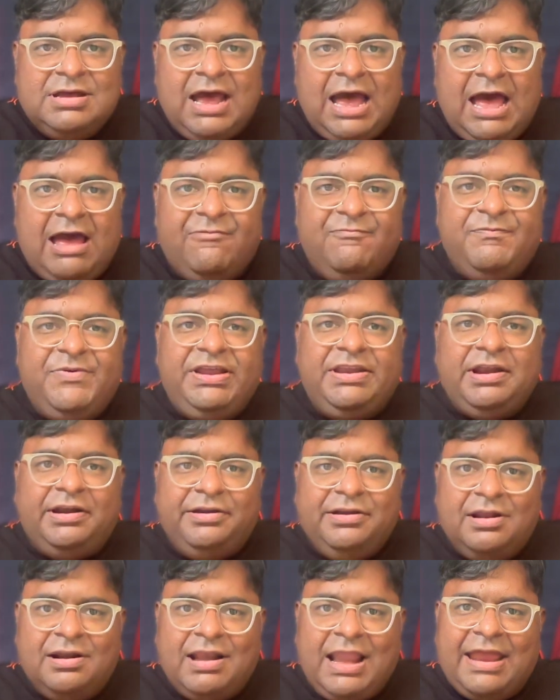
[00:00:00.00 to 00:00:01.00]
I have been
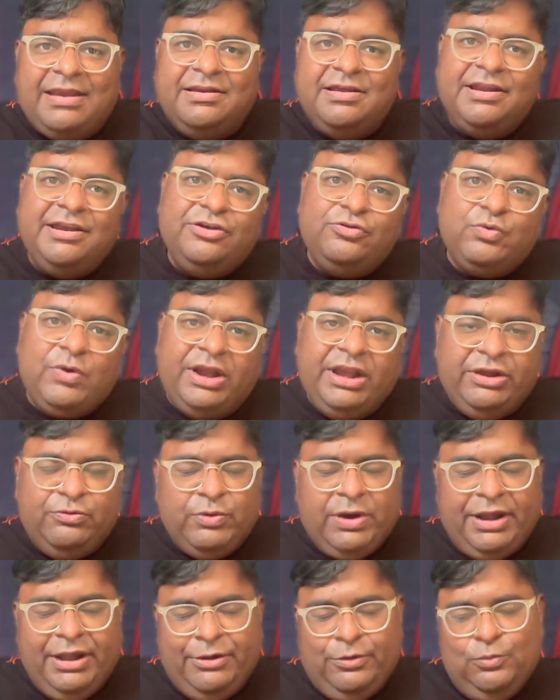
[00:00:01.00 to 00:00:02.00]
underliner in
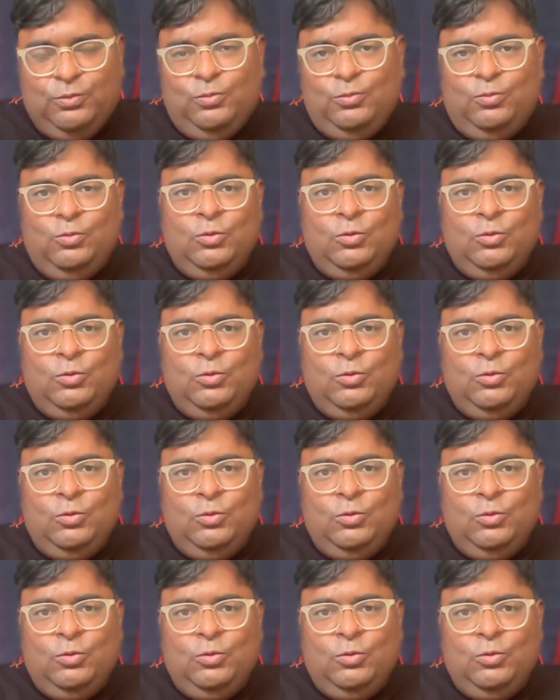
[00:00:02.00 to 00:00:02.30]
2022.